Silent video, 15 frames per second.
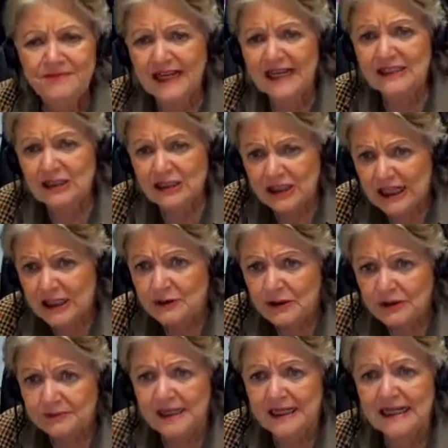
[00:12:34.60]
And that it
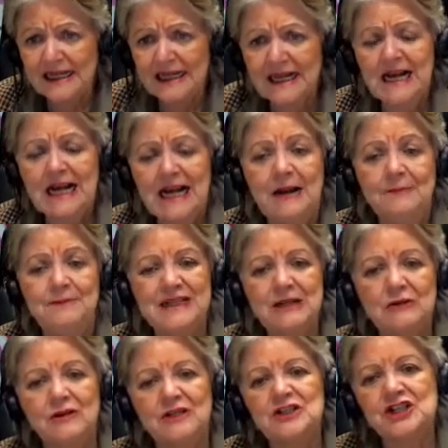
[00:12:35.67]
will be a
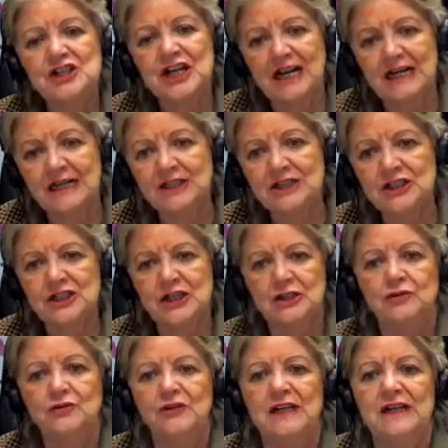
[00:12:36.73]
particular challenge
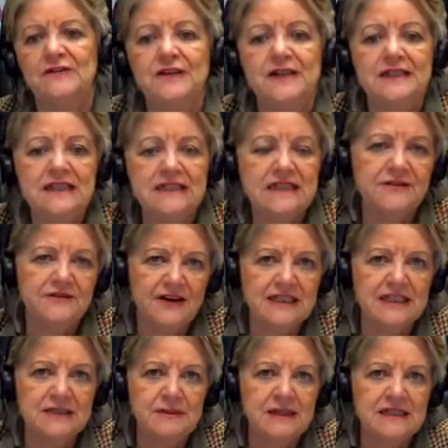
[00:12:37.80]
to deliver these
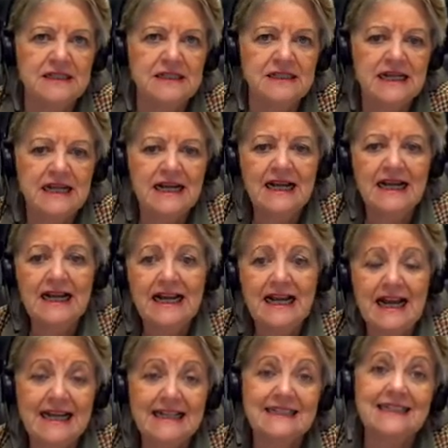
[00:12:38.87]
investments
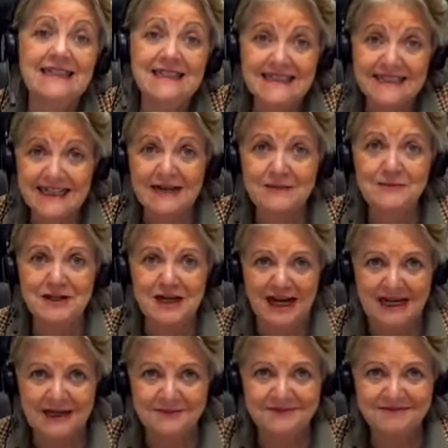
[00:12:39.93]
at the same
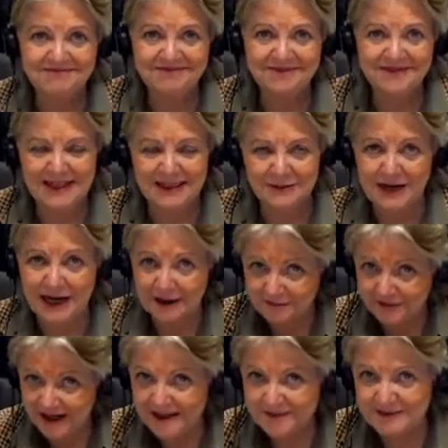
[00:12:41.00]
time, and we are
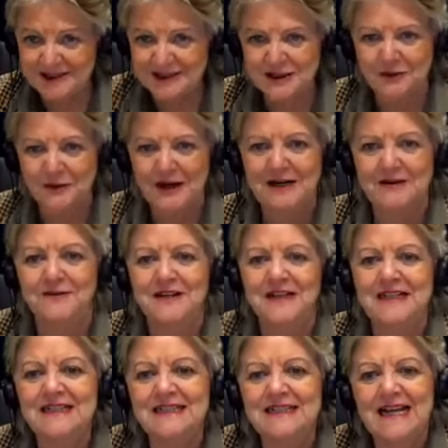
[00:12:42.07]
very much aware of
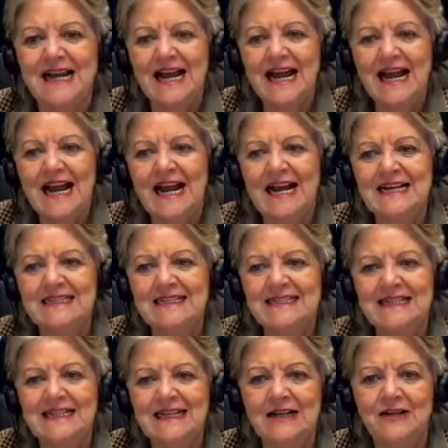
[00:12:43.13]
this,
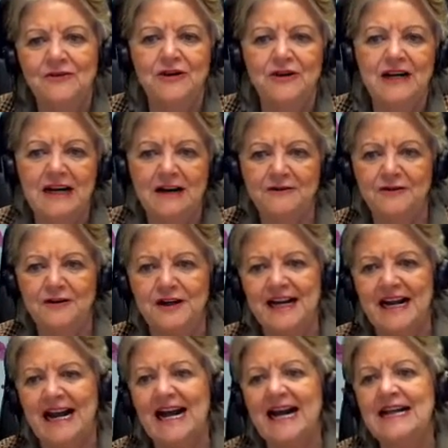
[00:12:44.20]
as recovery
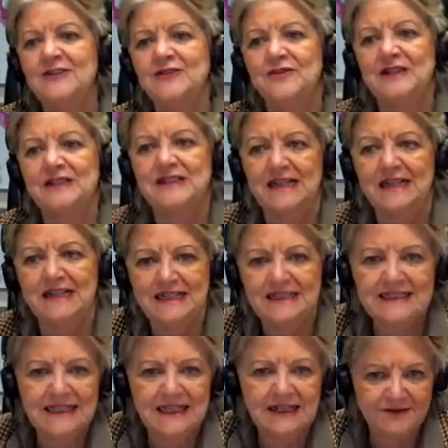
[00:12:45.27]
and
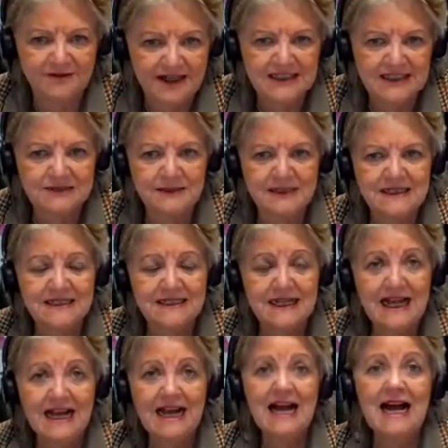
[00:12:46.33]
resilience investments,
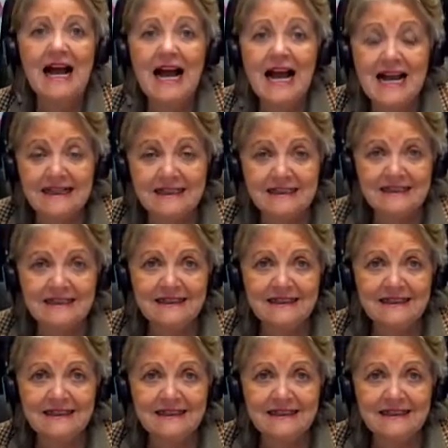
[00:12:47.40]
and